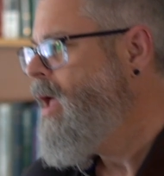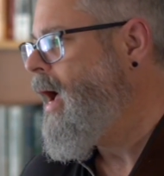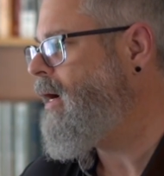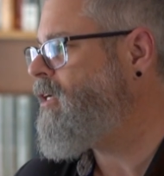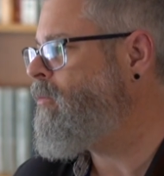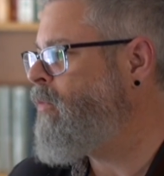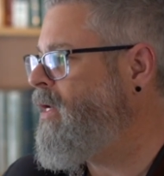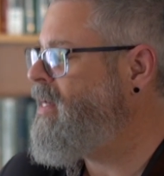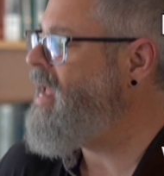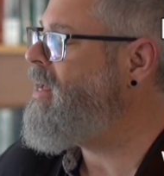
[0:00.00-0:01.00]
How can we
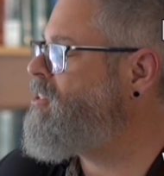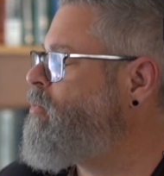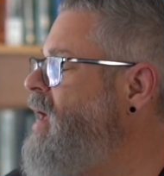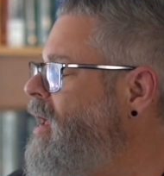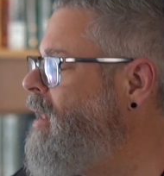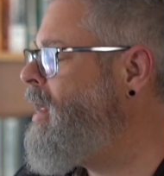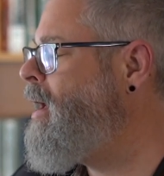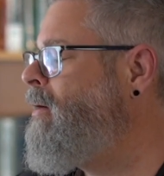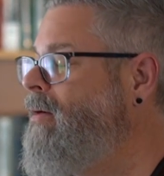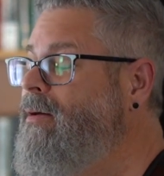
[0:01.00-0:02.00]
dance when
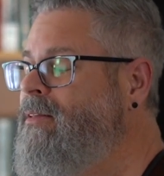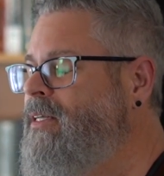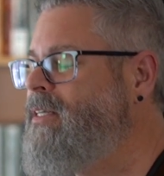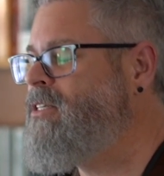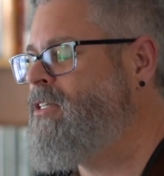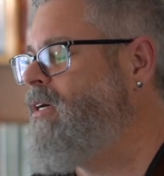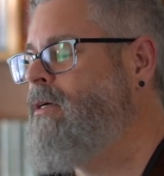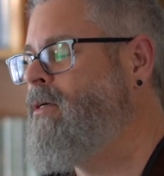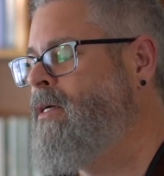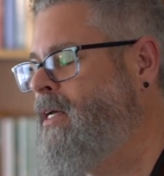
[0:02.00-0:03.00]
our earth is
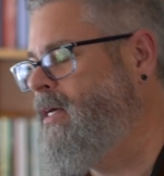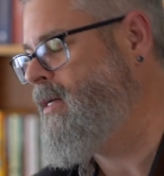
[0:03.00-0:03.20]
turning?